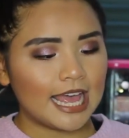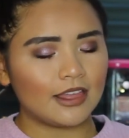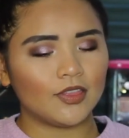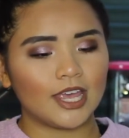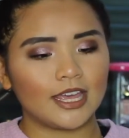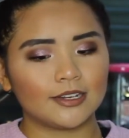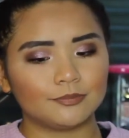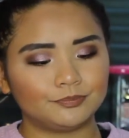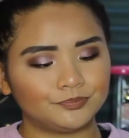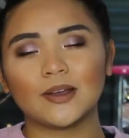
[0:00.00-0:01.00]
And
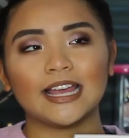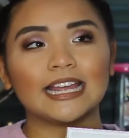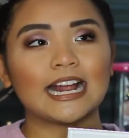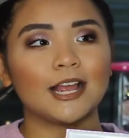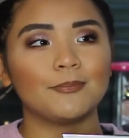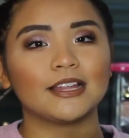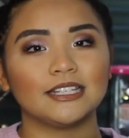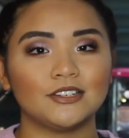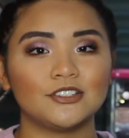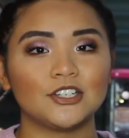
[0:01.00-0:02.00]
then when I bought
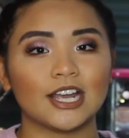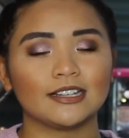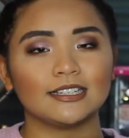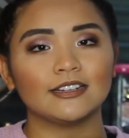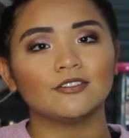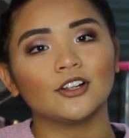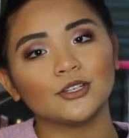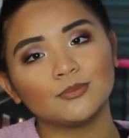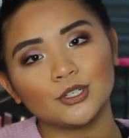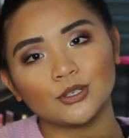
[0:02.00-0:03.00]
the Jaclyn Hill
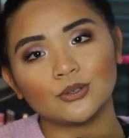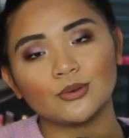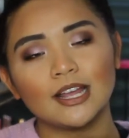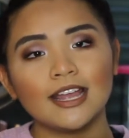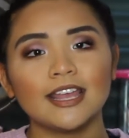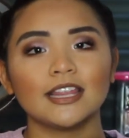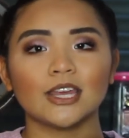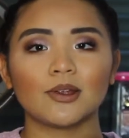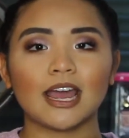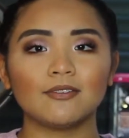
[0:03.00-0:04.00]
Volume 2,
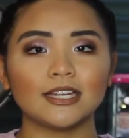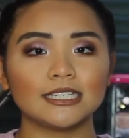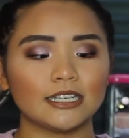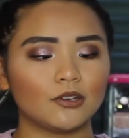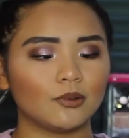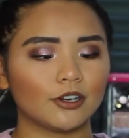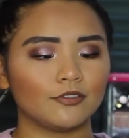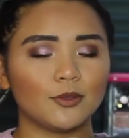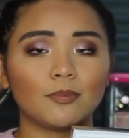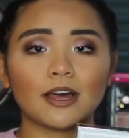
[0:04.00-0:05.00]
they were having a deal where
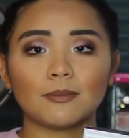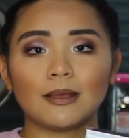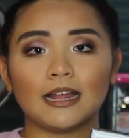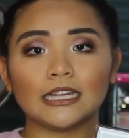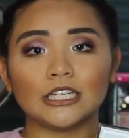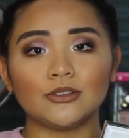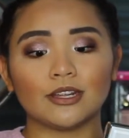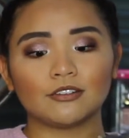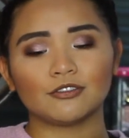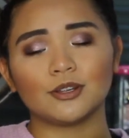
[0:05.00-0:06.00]
if you bought a palette, you
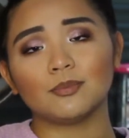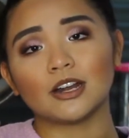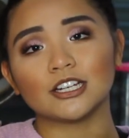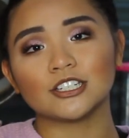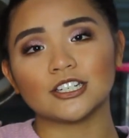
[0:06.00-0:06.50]
get a free brush.